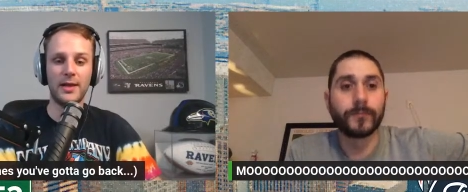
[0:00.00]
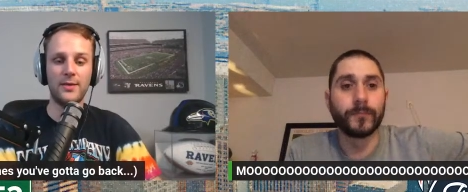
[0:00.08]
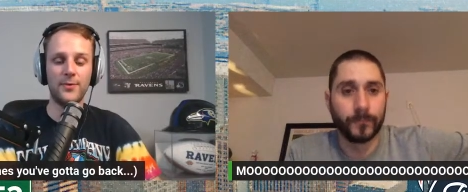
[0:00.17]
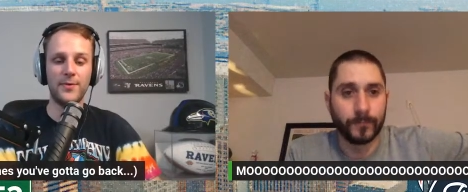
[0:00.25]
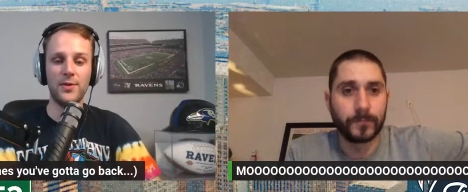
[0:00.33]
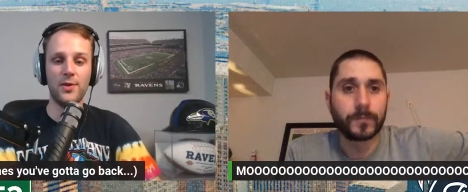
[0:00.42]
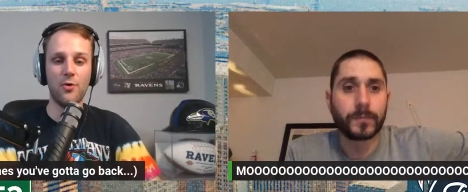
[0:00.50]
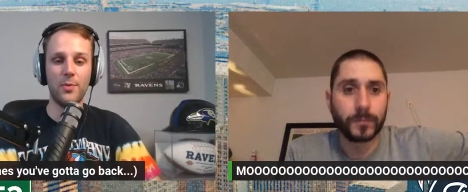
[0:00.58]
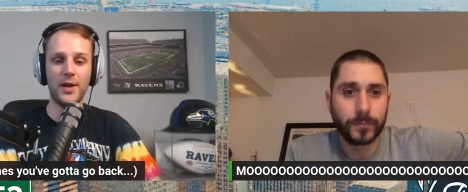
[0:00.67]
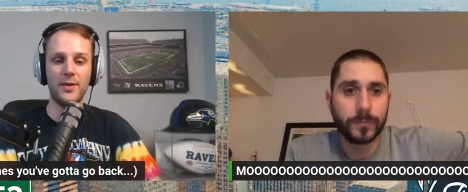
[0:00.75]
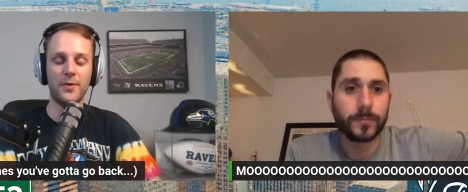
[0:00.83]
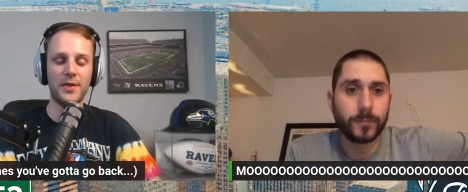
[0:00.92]
Speaker 1: was nobody
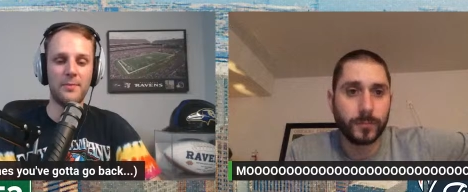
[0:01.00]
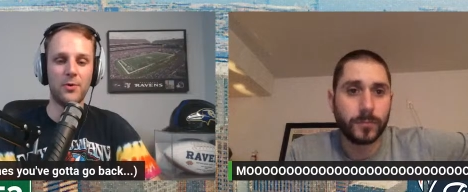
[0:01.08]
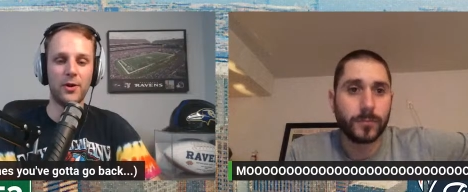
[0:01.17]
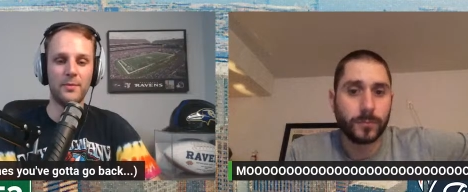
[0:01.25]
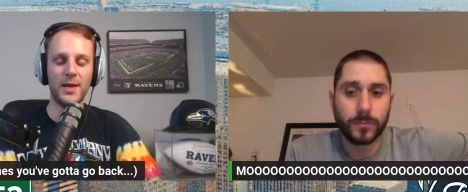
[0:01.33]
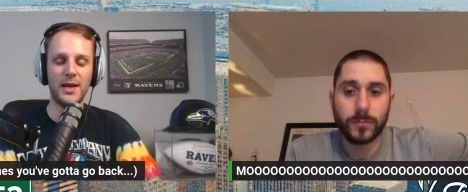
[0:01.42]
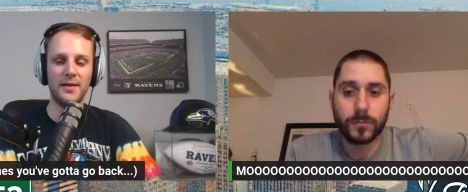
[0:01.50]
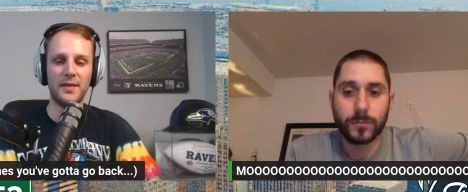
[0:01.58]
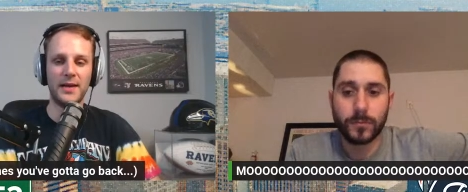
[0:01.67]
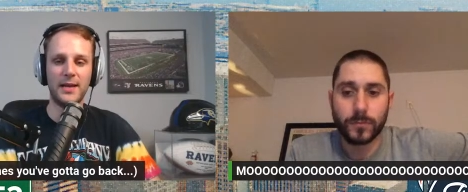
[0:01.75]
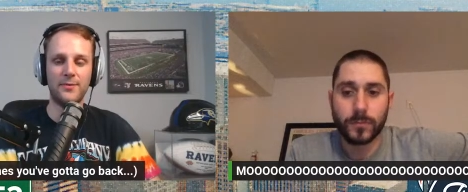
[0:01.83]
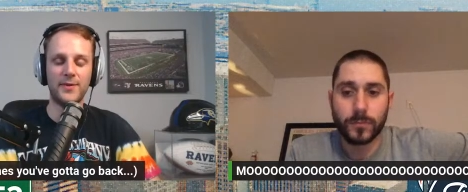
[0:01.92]
when they brought him in and then he was
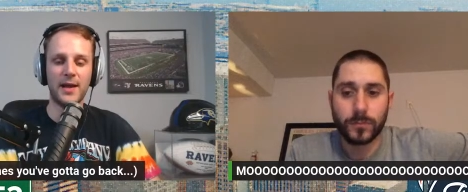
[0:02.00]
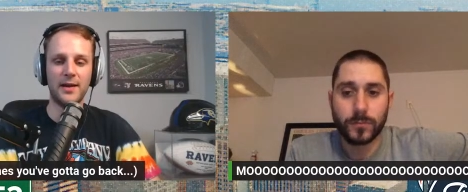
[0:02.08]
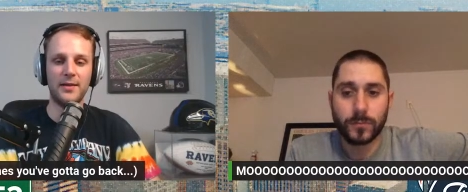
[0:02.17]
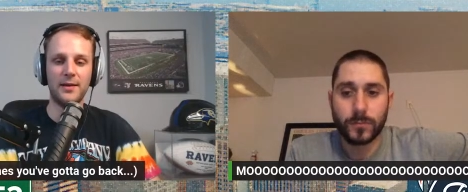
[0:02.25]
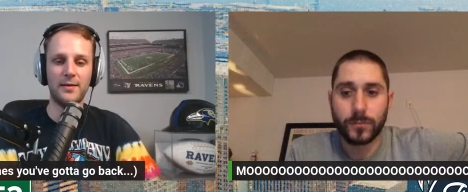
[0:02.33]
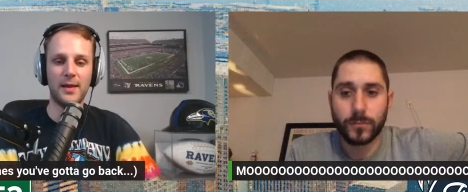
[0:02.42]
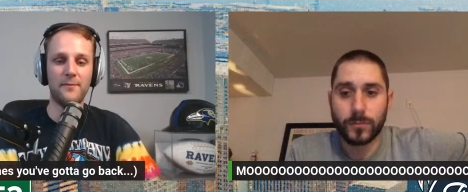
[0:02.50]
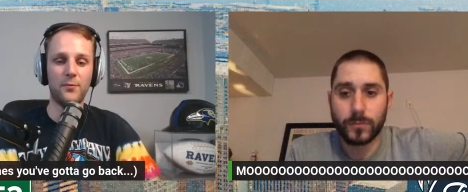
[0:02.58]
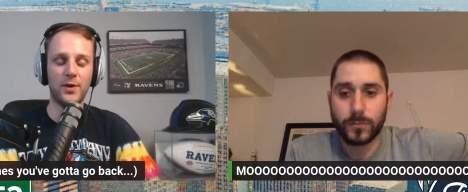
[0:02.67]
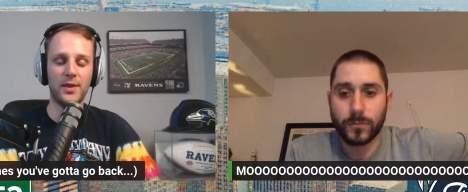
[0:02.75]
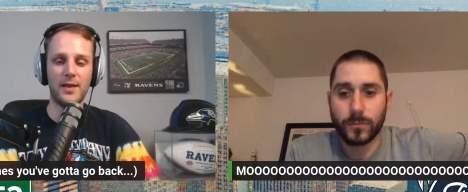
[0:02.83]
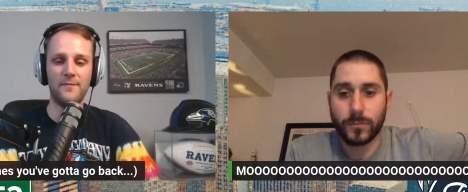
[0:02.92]
kind of the one of the
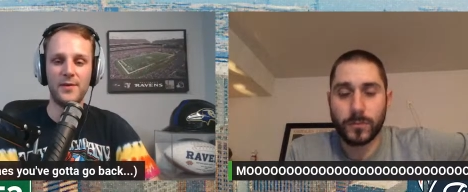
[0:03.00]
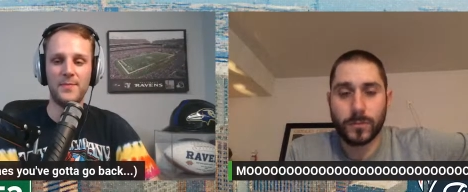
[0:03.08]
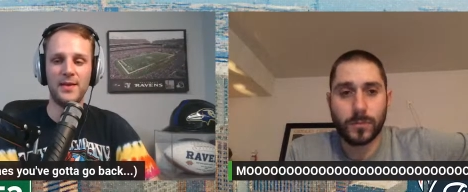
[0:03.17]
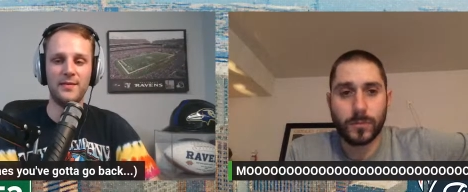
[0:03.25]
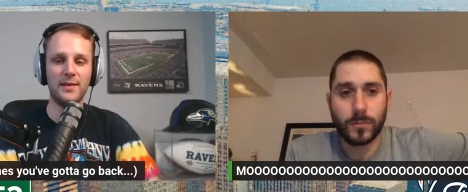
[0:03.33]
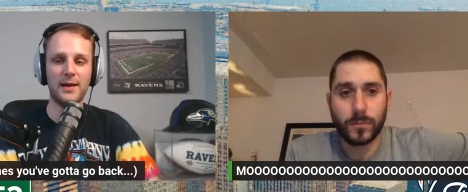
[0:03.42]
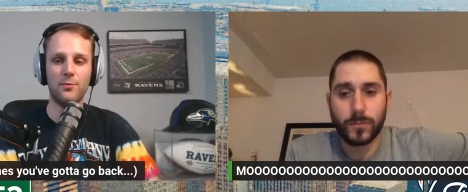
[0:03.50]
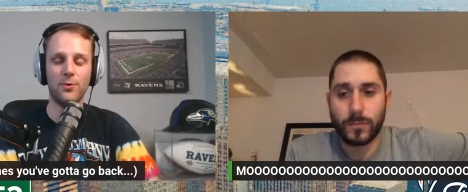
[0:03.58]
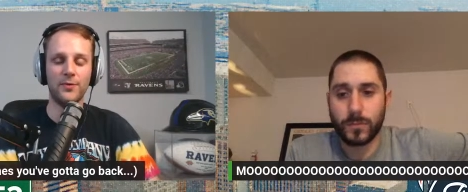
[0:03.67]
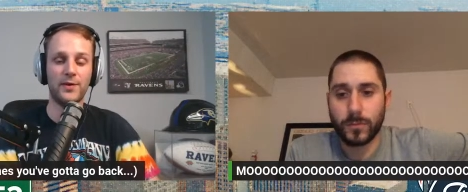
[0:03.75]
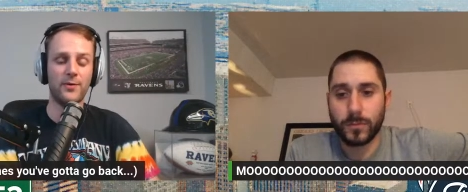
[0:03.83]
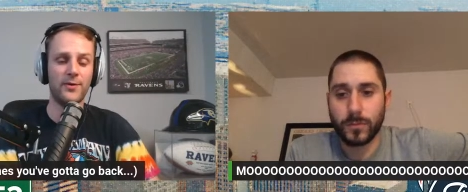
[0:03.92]
mvps of that world
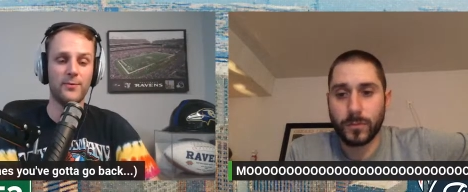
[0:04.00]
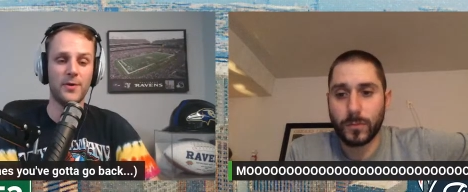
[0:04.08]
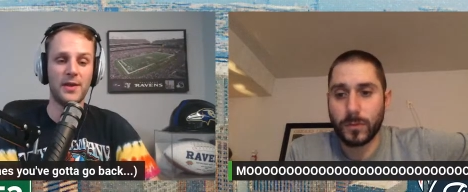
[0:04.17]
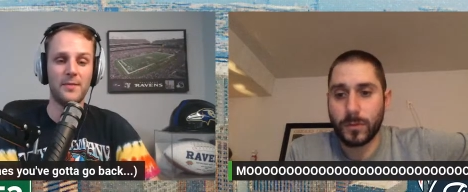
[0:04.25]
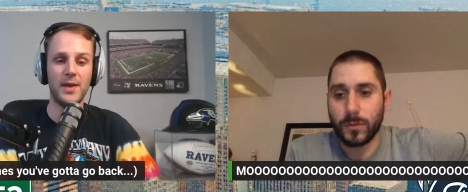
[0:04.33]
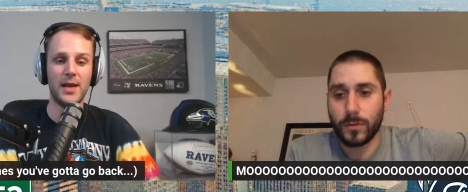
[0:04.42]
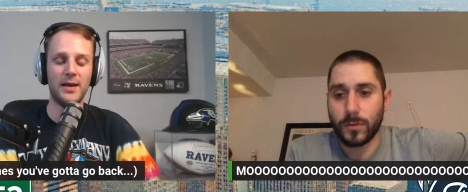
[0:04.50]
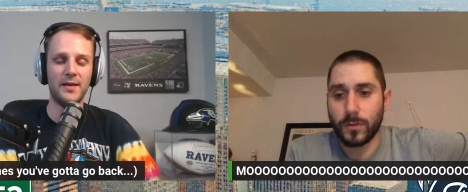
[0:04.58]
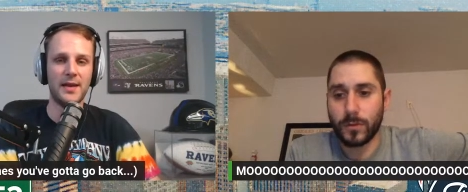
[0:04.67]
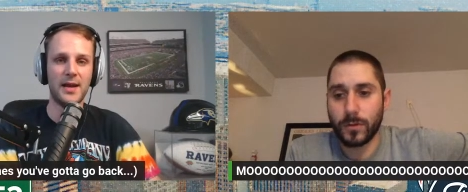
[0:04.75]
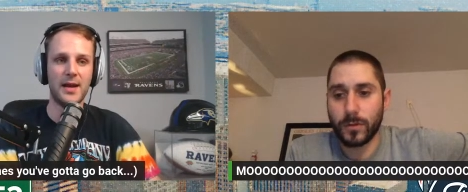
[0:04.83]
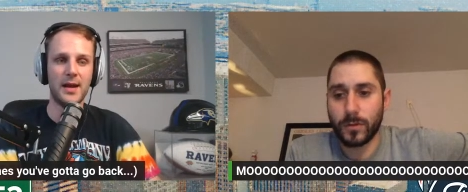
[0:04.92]
series run they made and then
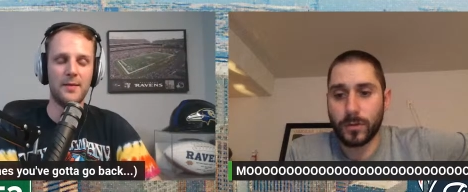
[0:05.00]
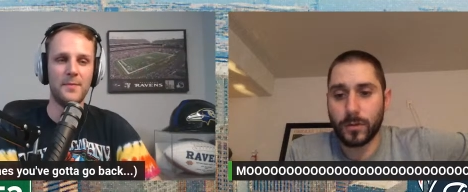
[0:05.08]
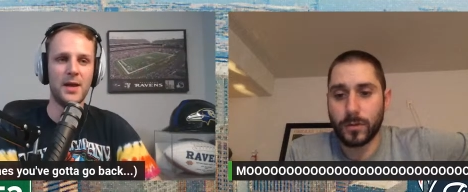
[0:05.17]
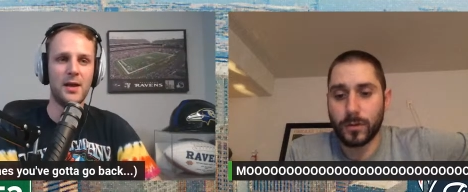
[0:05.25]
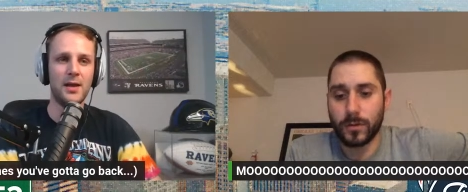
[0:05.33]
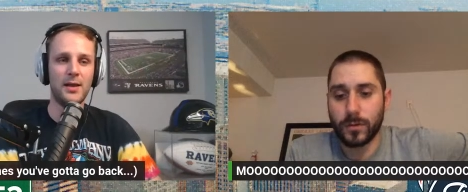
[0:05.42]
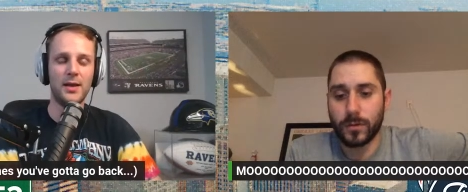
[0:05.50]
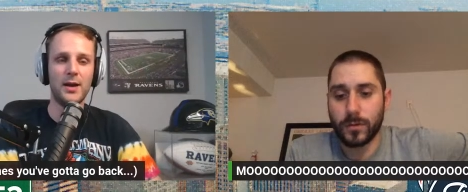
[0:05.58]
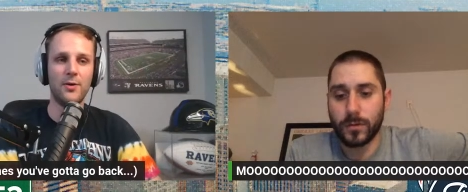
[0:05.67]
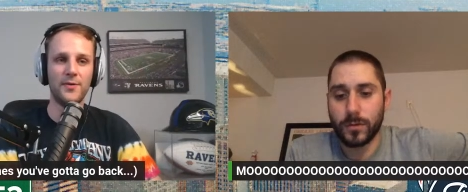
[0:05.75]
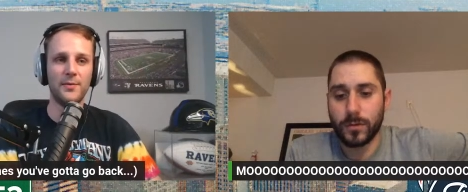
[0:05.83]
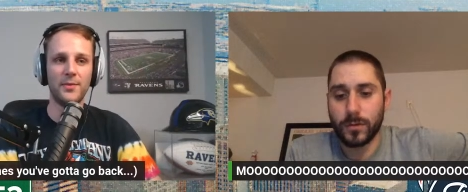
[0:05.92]
um you know some
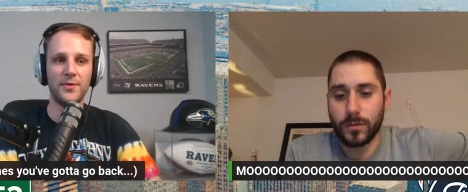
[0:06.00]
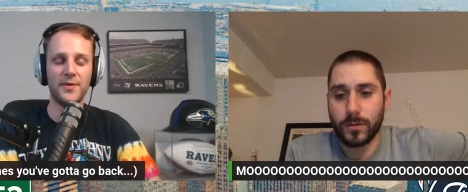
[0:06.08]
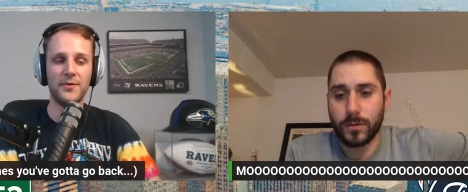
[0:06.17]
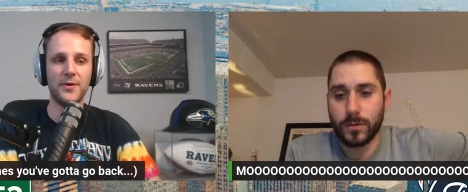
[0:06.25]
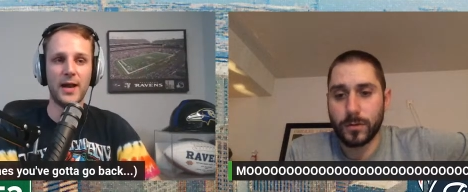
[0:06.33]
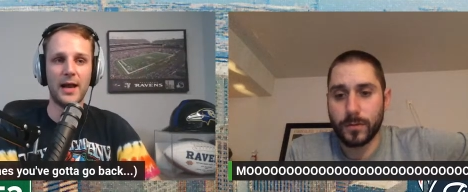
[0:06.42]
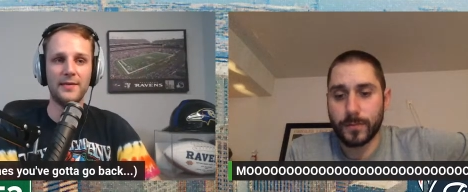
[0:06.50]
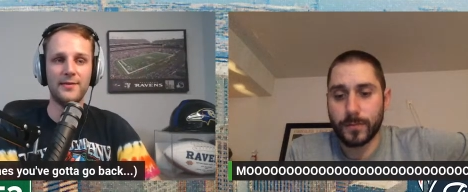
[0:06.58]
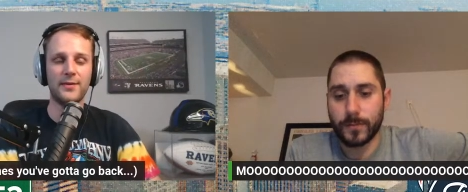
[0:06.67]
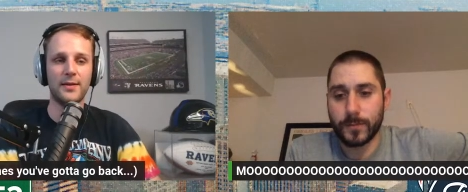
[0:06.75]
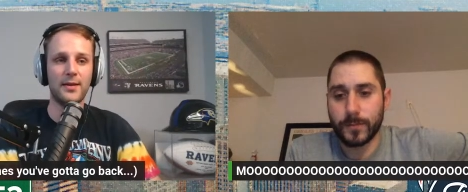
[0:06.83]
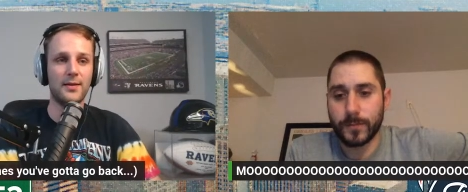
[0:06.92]
of those other guys
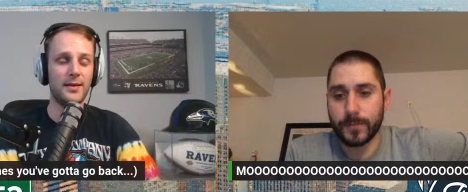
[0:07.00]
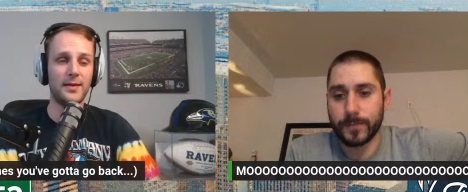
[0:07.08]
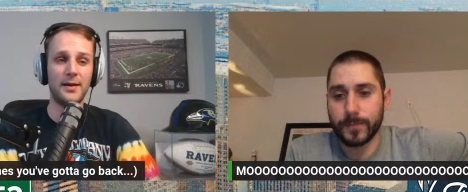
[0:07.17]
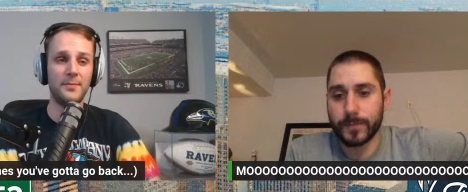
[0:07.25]
that, that had